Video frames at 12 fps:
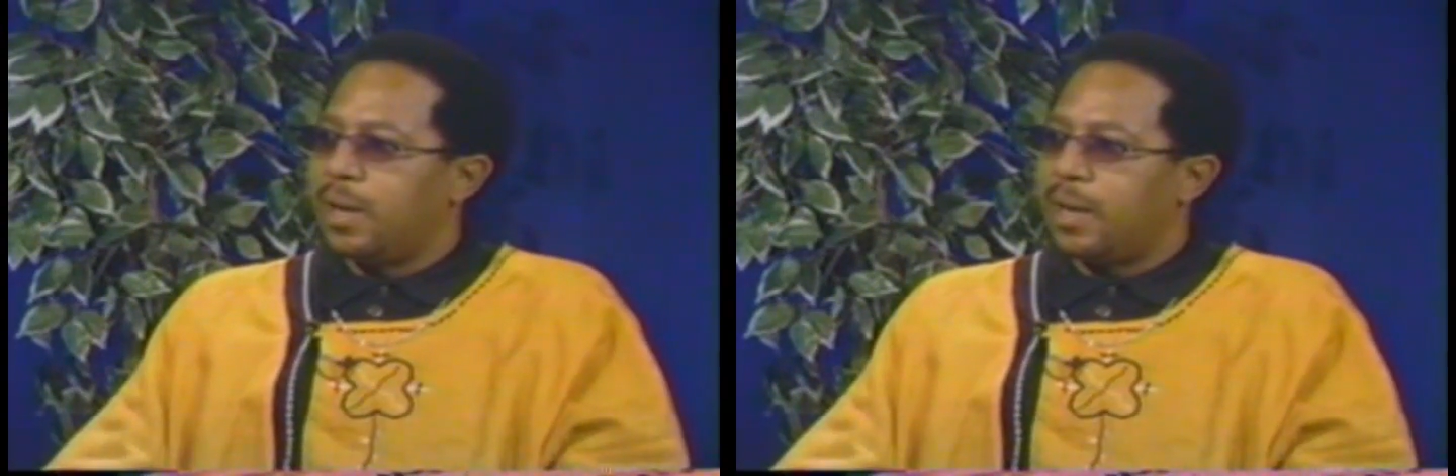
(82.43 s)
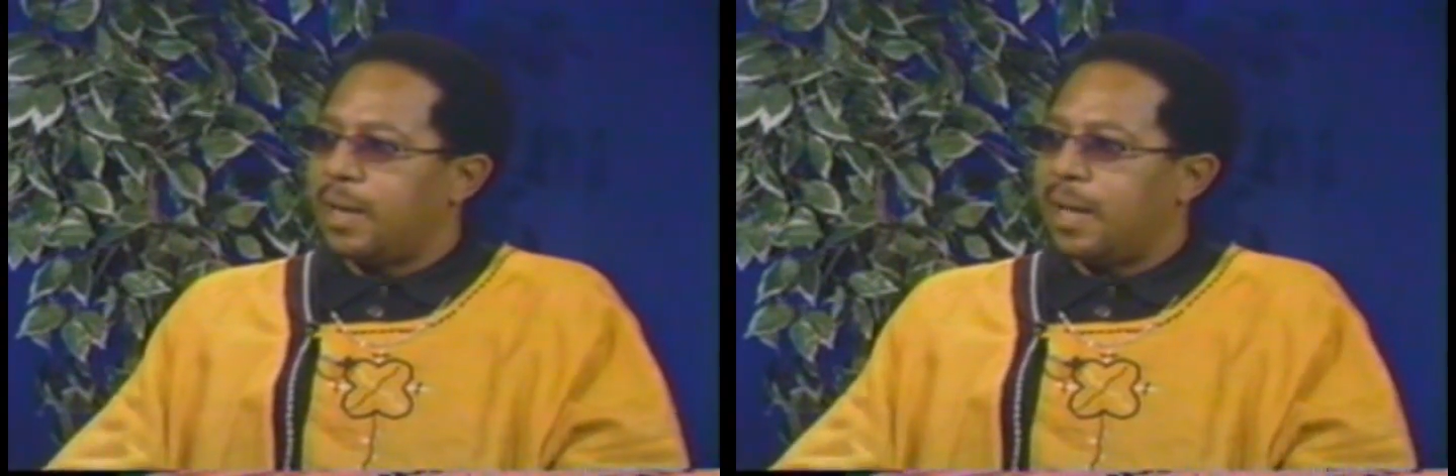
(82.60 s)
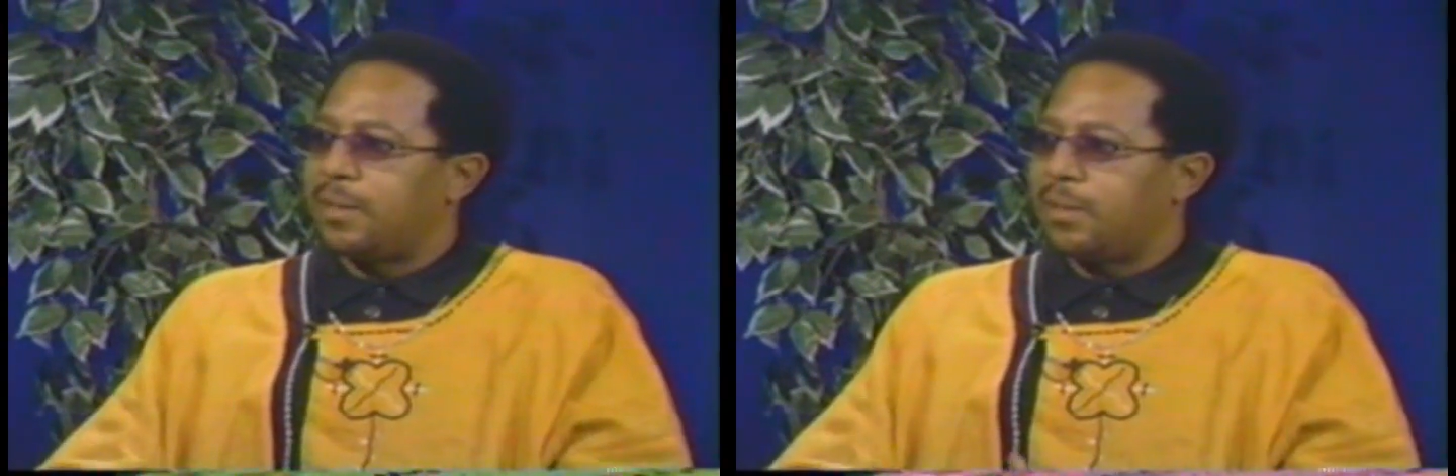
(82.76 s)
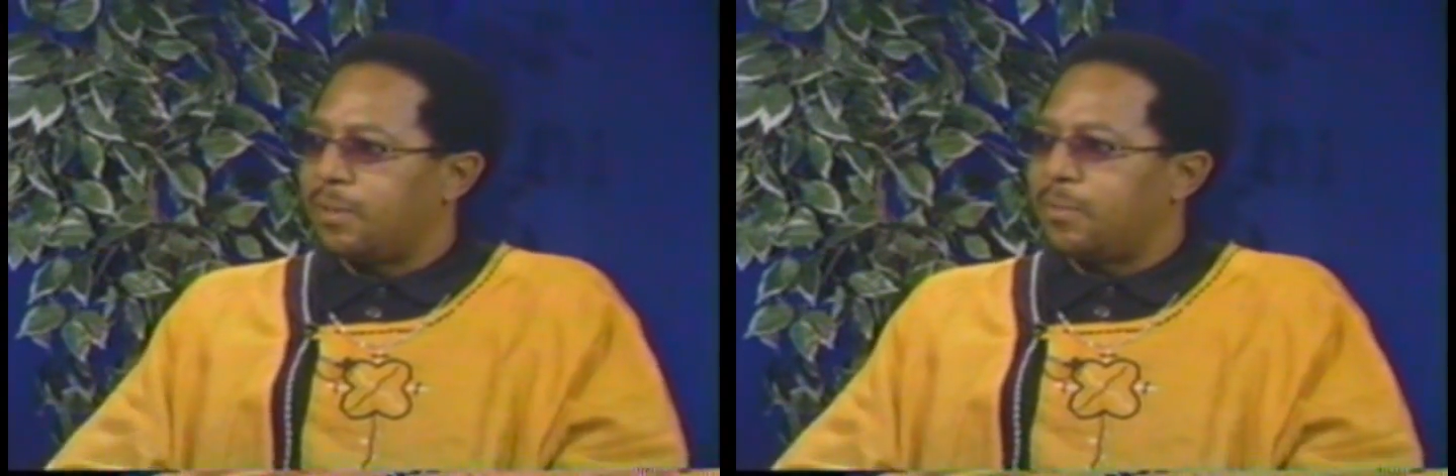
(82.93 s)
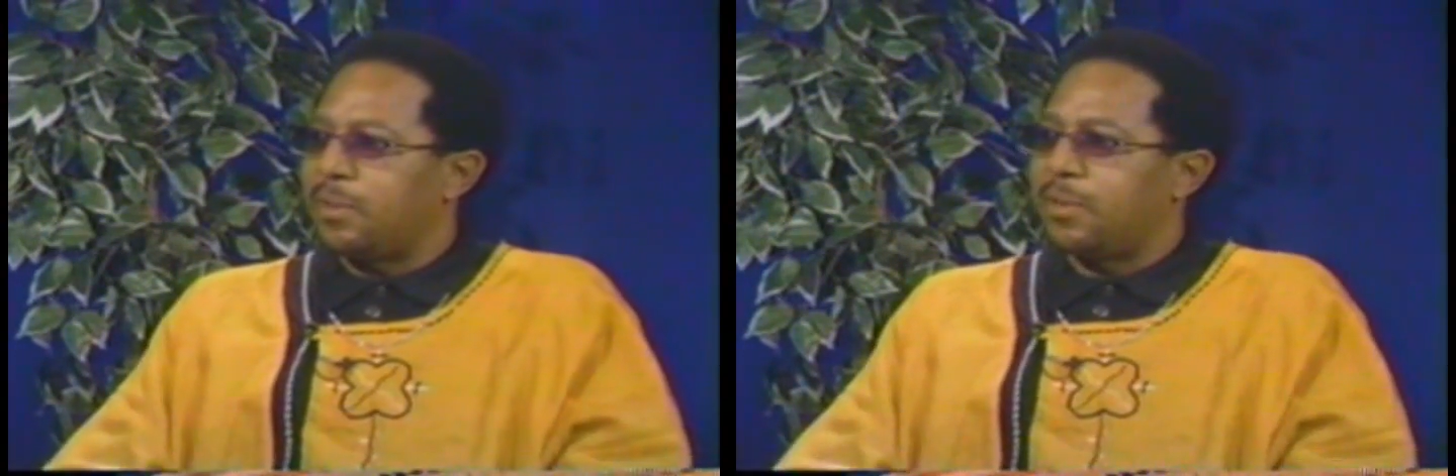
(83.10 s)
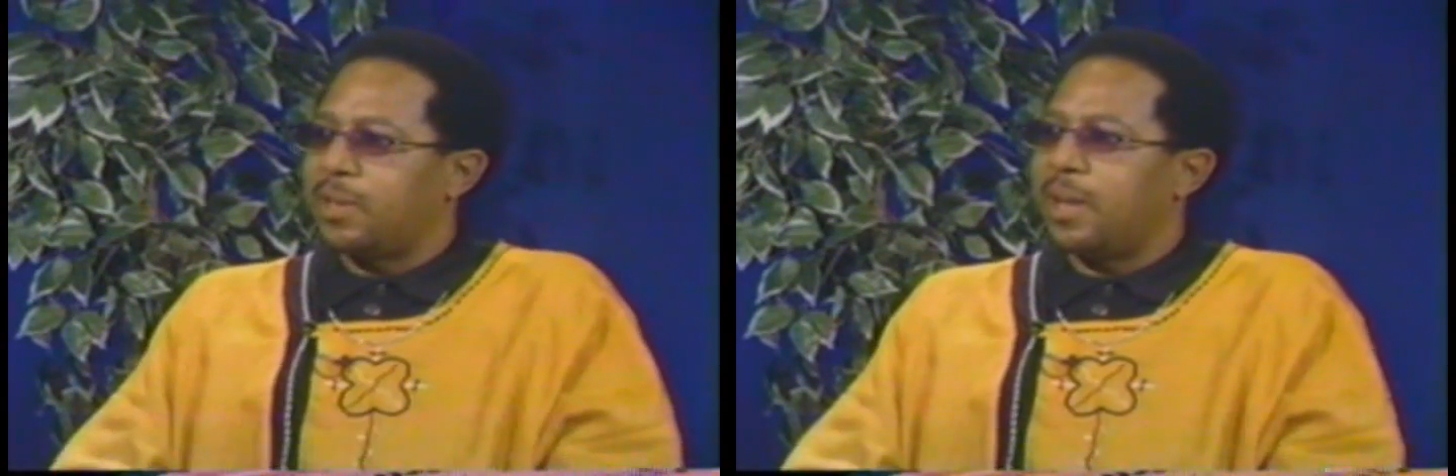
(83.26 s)
classes of
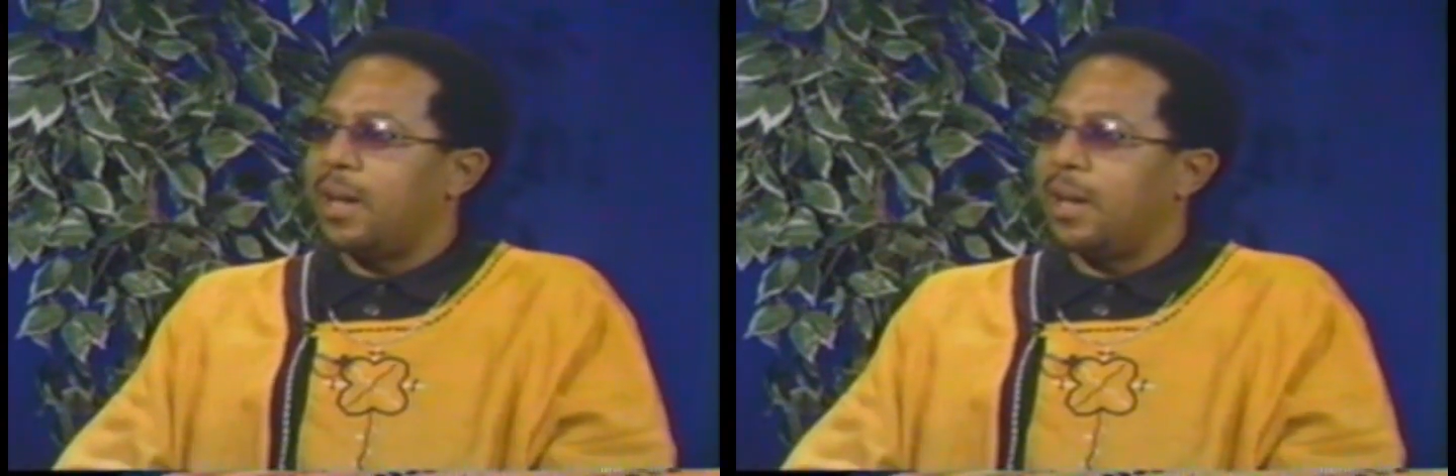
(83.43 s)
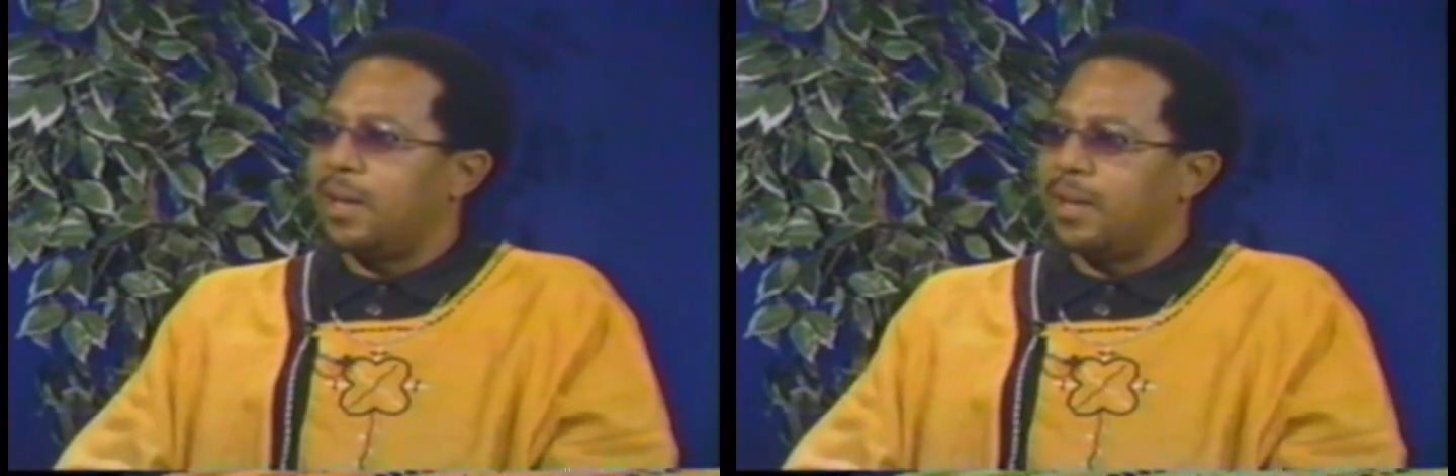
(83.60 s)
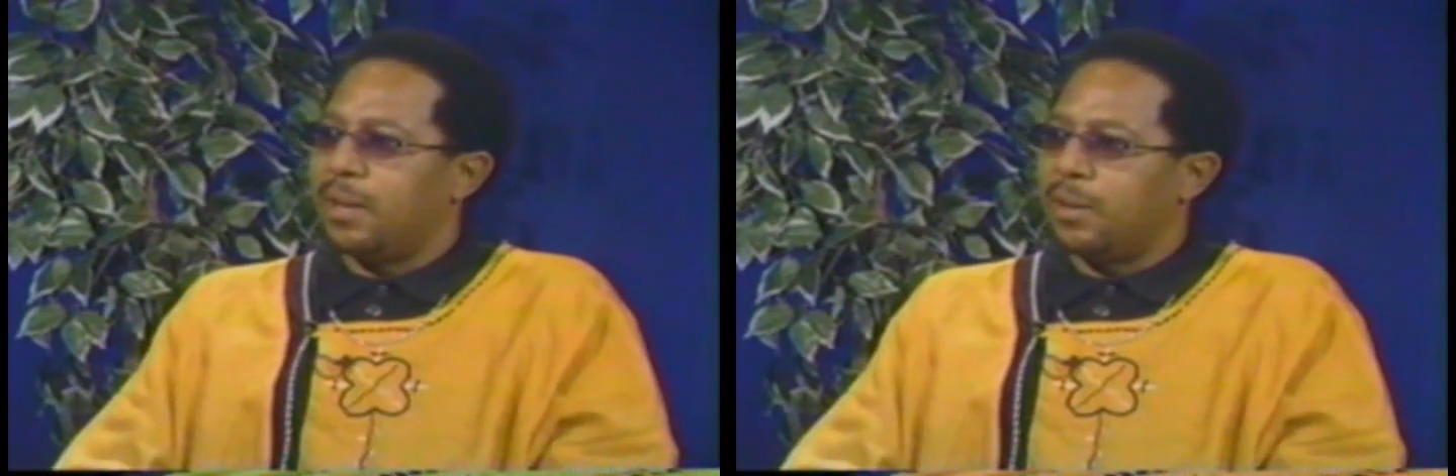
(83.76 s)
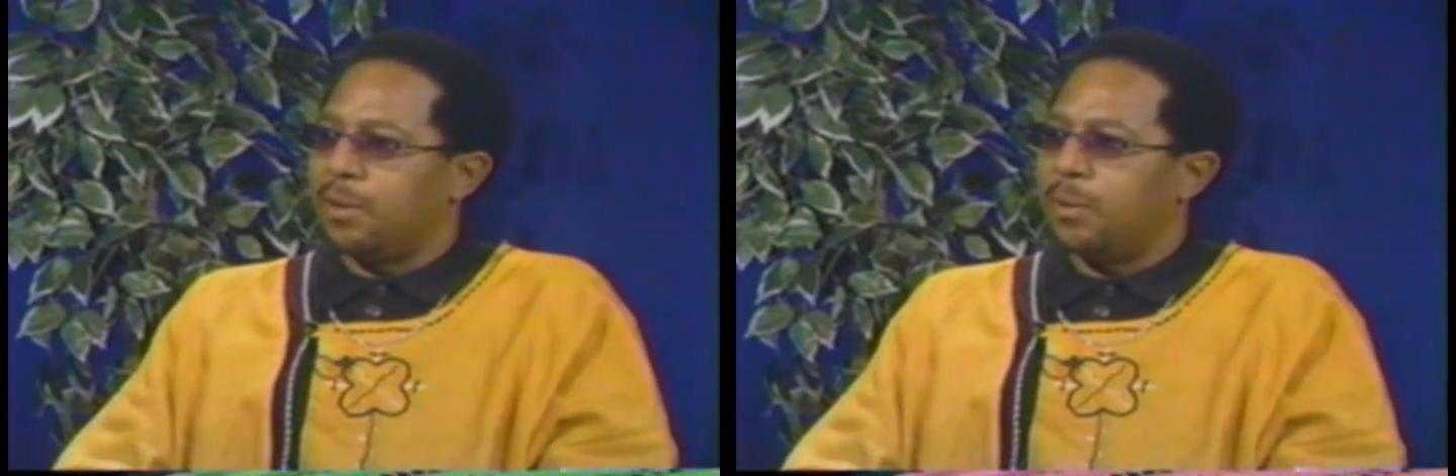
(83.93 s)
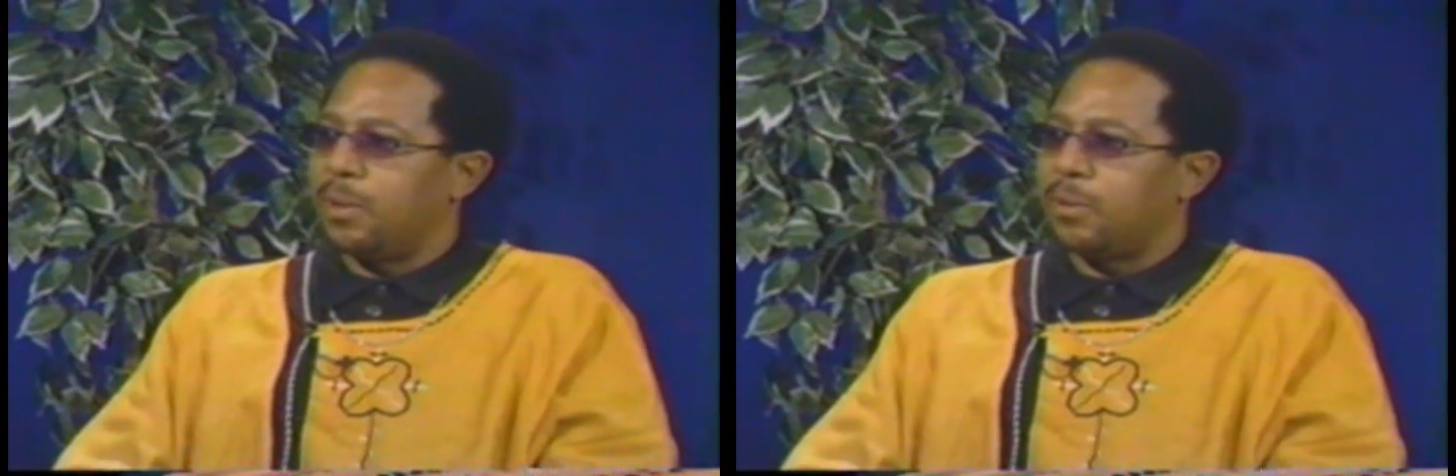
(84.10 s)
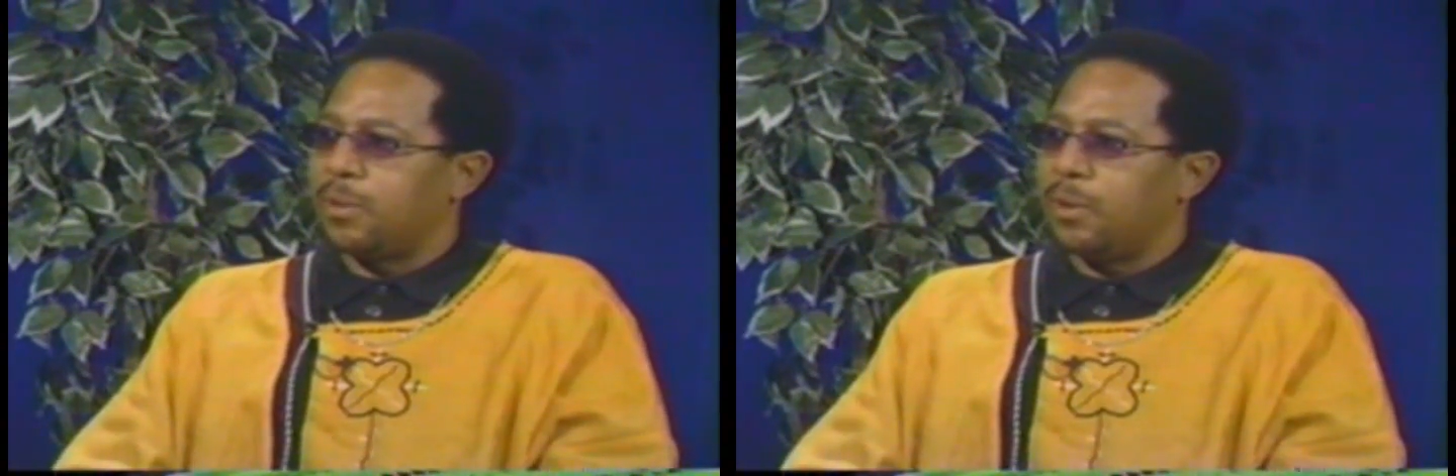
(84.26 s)
society, you
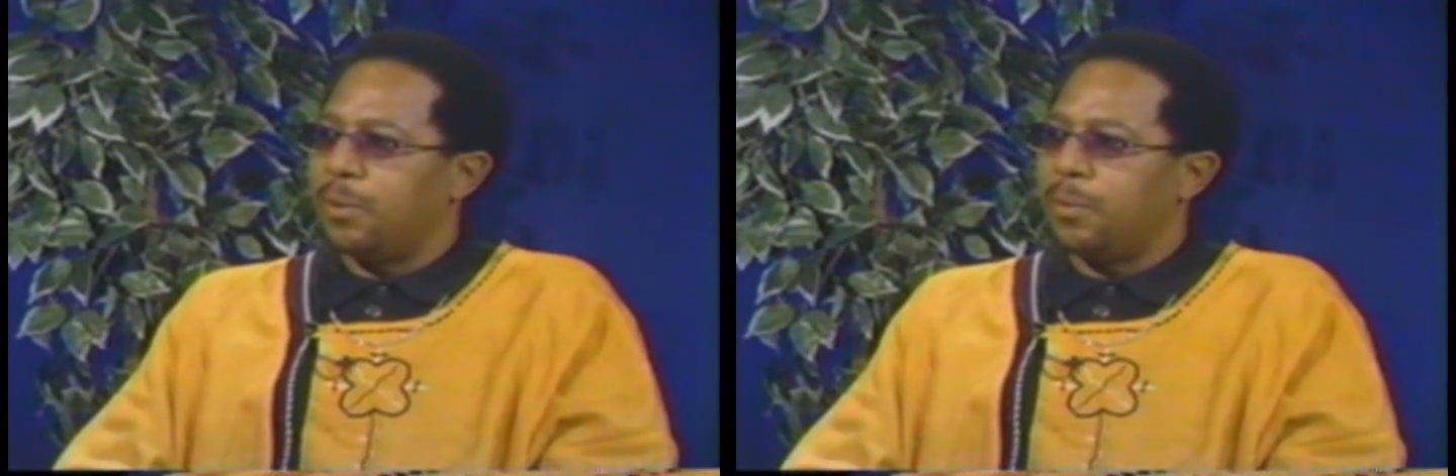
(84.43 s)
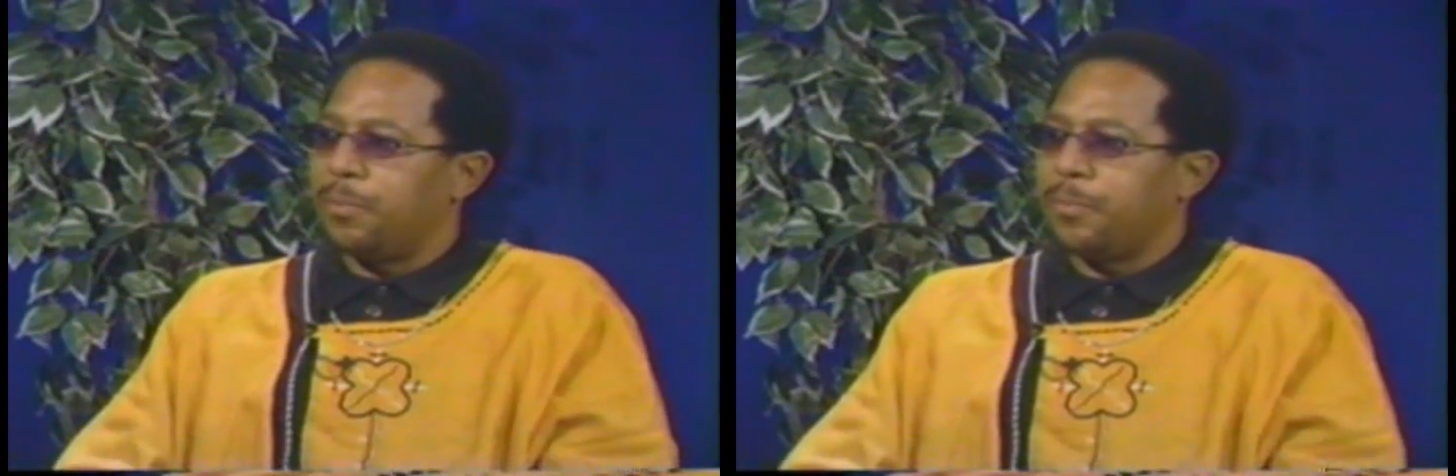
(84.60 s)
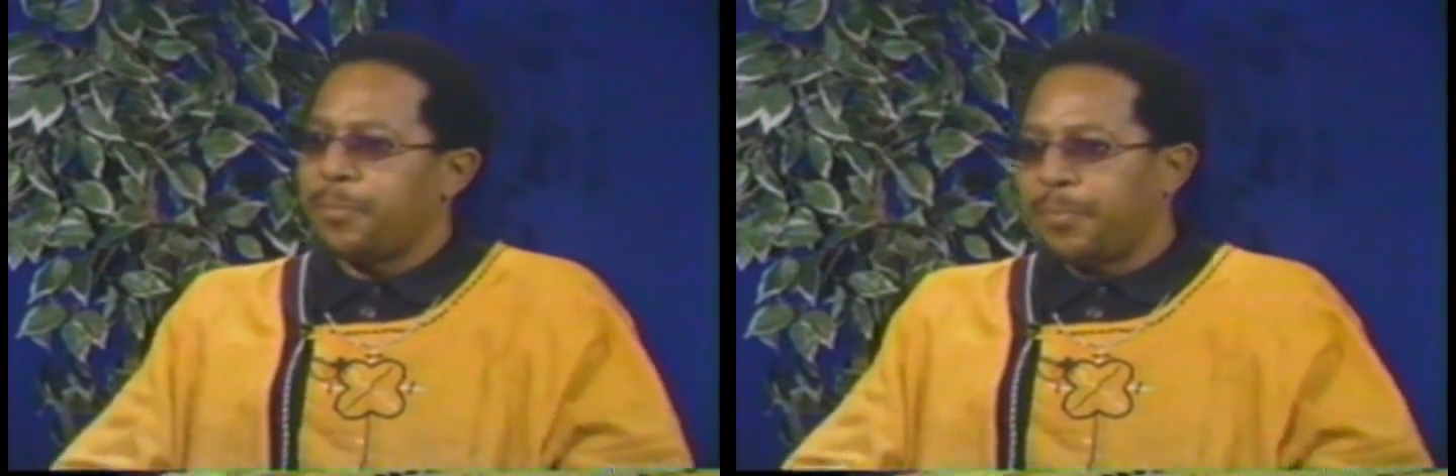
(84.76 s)
know, and so